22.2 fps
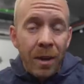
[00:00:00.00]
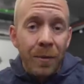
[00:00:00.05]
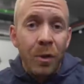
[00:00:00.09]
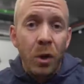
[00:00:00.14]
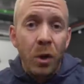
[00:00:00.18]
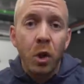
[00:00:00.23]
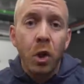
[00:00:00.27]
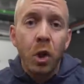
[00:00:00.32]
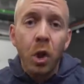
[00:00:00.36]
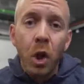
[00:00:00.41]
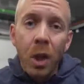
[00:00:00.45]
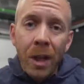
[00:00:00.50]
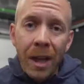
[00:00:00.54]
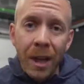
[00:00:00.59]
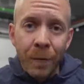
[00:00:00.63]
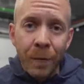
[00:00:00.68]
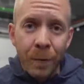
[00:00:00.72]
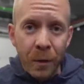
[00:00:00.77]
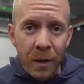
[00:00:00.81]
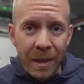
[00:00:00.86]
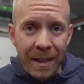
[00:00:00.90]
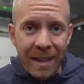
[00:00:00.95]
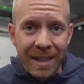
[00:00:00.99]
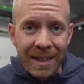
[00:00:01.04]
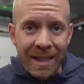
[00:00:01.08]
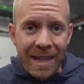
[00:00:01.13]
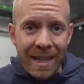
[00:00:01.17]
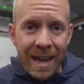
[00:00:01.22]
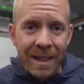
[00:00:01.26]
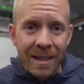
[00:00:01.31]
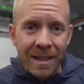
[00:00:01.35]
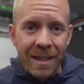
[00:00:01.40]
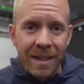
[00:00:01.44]
If you're looking for the
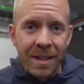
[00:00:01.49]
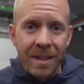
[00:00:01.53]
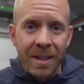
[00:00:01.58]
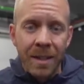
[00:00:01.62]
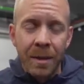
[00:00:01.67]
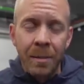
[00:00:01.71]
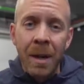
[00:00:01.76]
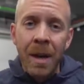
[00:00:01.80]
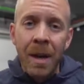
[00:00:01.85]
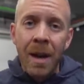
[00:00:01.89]
exact system